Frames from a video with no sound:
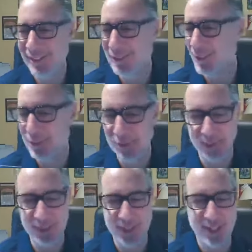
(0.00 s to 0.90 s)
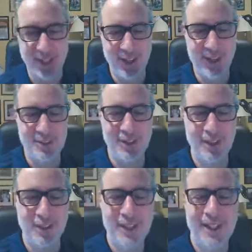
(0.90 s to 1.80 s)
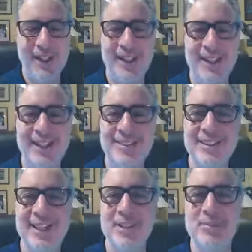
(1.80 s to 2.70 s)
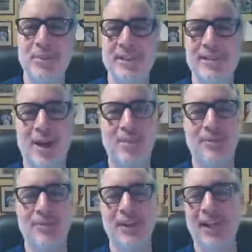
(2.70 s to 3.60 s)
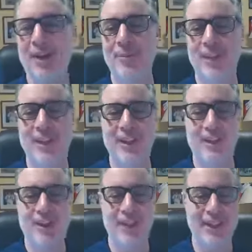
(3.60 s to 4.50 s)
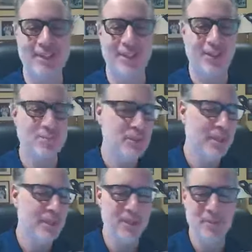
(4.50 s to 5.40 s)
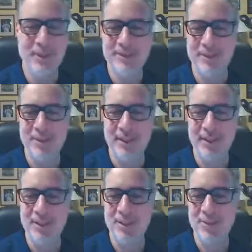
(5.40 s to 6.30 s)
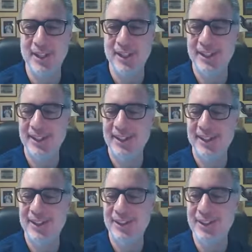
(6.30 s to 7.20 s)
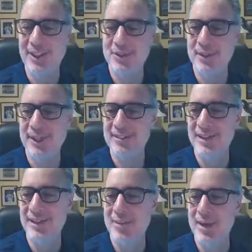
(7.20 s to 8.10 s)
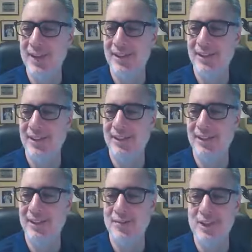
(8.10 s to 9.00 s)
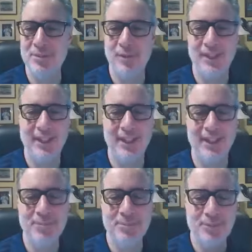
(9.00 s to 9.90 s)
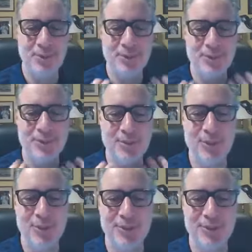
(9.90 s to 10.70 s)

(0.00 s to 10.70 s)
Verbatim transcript: It's also fun taking it off. So uh, let's see how this plays out. But for now, I'm going to let it grow in. So you may see me later this week, early next week, as I come back here on, on Facebook, and it you'll see some more